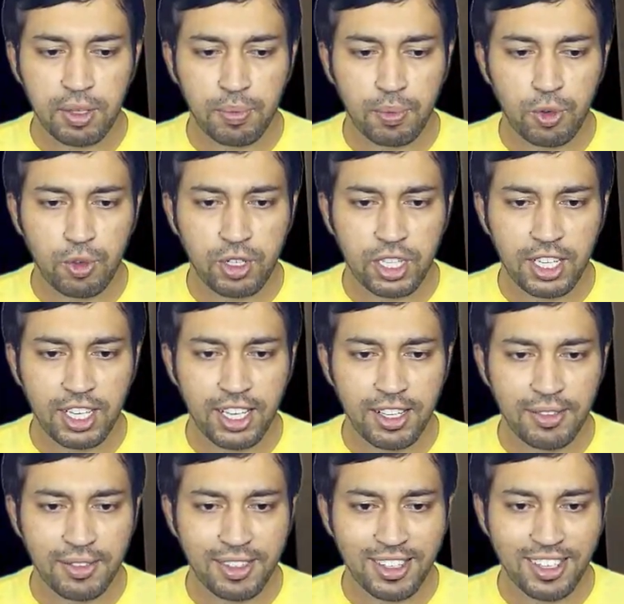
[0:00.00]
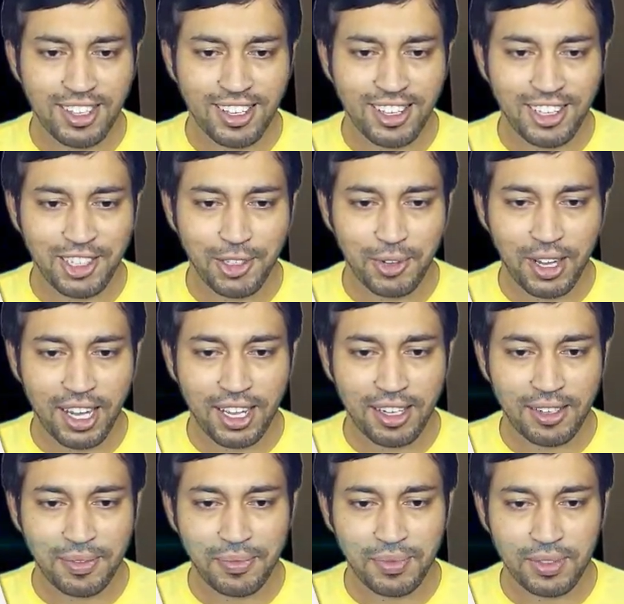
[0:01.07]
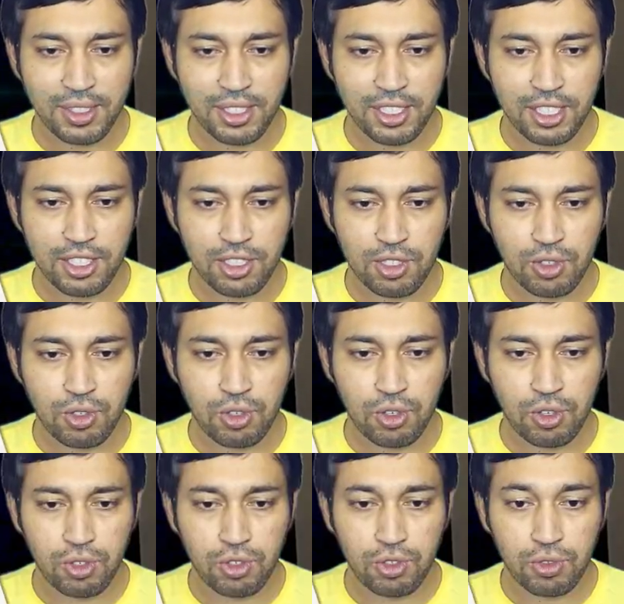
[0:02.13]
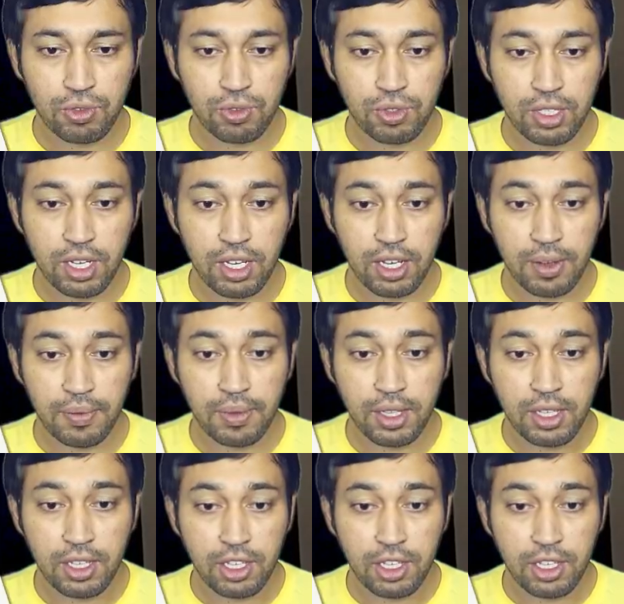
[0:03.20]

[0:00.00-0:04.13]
the boot key, you can just go to the